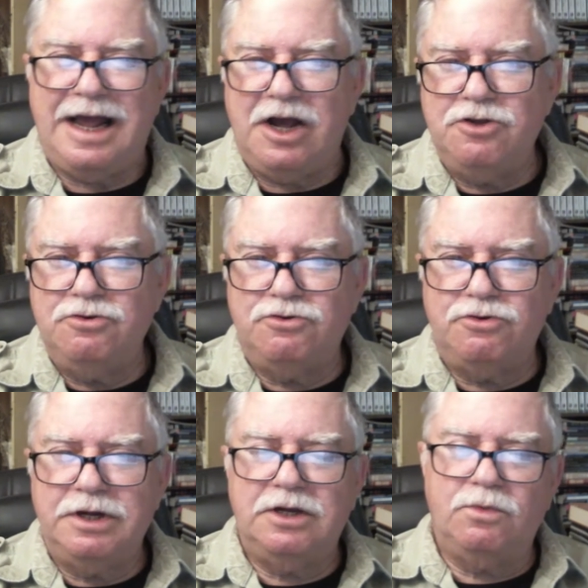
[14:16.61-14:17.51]
how you
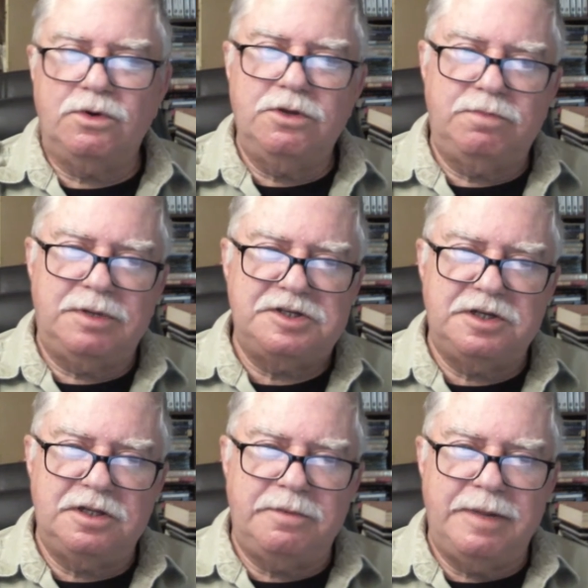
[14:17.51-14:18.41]
drink it, where you place it
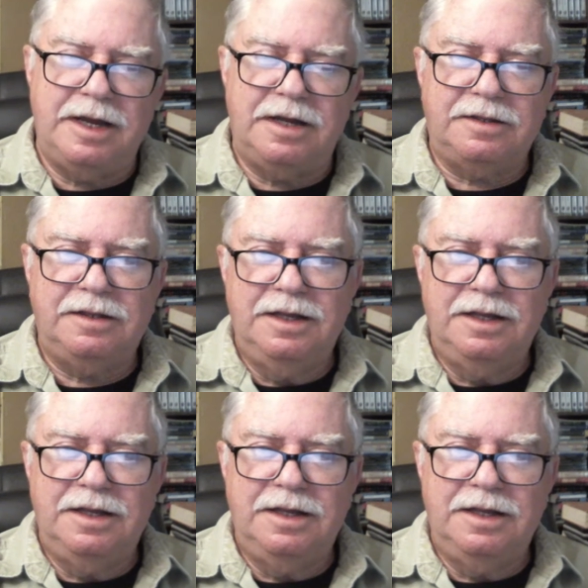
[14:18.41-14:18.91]
in the mouth,